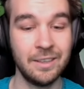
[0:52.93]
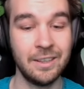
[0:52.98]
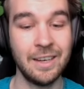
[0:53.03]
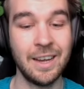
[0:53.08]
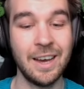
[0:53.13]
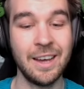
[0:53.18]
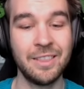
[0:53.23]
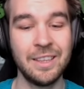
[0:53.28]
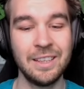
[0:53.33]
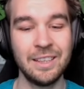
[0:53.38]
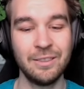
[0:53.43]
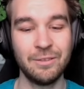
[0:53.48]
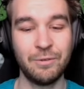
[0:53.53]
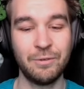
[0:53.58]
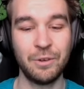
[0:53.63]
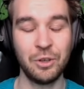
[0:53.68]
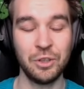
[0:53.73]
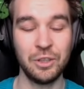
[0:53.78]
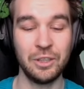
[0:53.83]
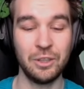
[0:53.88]
I think, is
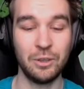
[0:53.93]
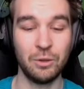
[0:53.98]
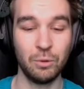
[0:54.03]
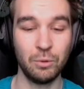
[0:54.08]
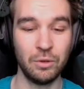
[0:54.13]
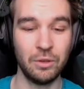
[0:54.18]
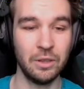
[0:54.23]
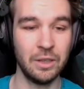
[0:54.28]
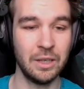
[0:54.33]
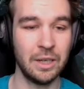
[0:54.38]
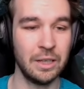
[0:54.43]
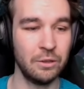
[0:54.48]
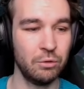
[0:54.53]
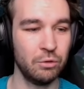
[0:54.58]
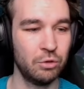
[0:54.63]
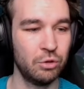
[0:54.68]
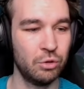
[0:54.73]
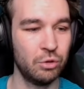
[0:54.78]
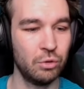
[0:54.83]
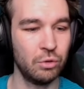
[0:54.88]
very good, and you
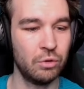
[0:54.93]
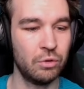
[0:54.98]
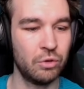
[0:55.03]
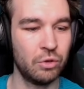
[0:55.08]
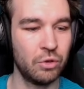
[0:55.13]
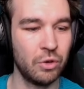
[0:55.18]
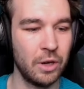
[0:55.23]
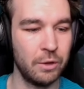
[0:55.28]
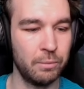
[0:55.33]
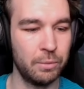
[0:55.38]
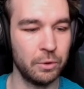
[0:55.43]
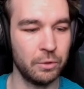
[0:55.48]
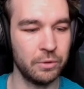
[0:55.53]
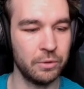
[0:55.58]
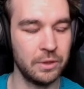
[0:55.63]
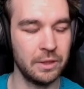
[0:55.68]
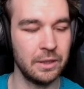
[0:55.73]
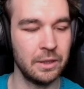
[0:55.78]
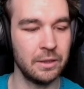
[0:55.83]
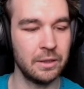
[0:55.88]
should try to
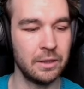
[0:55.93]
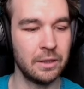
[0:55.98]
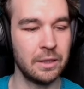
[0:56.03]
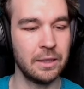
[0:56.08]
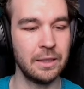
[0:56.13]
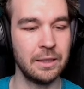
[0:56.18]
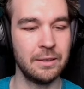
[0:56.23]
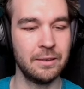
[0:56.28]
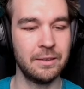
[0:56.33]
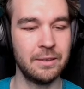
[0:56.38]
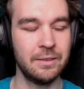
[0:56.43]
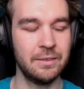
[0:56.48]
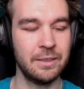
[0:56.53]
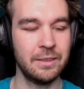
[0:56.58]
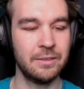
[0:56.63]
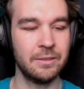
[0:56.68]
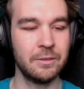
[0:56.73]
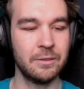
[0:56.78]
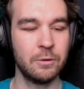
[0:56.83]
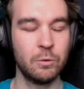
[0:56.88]
build it in this
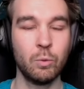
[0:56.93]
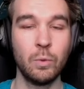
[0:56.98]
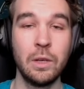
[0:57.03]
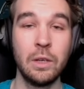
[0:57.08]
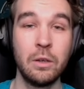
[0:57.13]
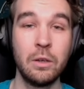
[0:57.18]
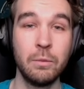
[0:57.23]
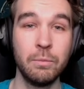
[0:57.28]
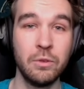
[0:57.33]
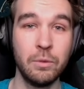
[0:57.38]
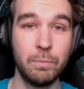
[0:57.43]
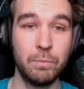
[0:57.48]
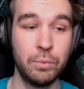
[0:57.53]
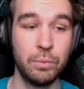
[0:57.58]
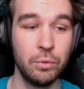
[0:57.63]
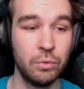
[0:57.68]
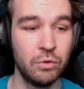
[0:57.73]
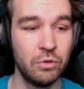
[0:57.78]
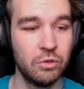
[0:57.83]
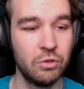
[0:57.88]
season. When it comes to
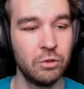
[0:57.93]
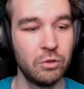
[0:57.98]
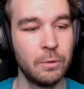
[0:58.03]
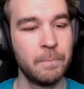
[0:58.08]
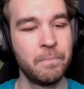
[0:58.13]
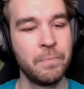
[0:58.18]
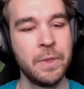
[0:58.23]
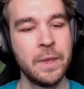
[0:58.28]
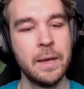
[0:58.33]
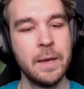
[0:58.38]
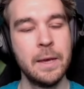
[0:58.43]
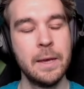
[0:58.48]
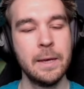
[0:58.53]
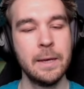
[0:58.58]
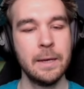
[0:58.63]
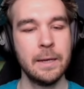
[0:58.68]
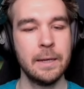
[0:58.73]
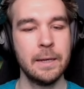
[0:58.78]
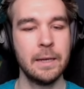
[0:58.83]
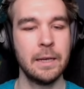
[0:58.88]
boots,
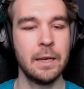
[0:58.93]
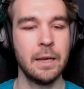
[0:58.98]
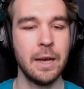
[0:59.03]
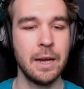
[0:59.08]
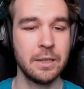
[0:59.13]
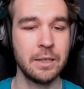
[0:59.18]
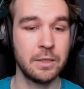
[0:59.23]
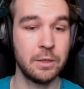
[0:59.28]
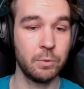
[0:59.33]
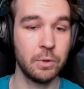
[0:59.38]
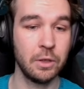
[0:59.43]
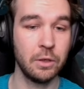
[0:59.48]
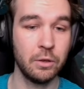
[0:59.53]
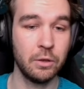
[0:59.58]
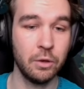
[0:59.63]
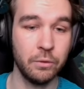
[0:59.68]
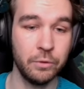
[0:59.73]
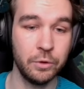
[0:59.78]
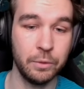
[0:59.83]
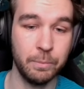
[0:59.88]
actually, we can
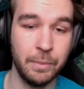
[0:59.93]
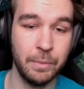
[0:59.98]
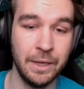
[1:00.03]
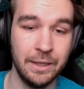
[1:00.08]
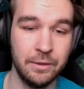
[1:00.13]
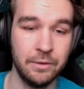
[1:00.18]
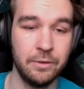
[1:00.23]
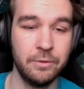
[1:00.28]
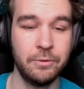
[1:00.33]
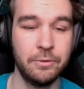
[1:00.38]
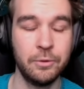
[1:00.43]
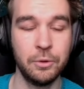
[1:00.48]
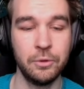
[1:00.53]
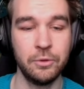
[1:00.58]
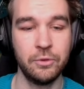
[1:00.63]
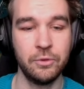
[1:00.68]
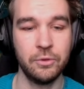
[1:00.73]
cover the pets first.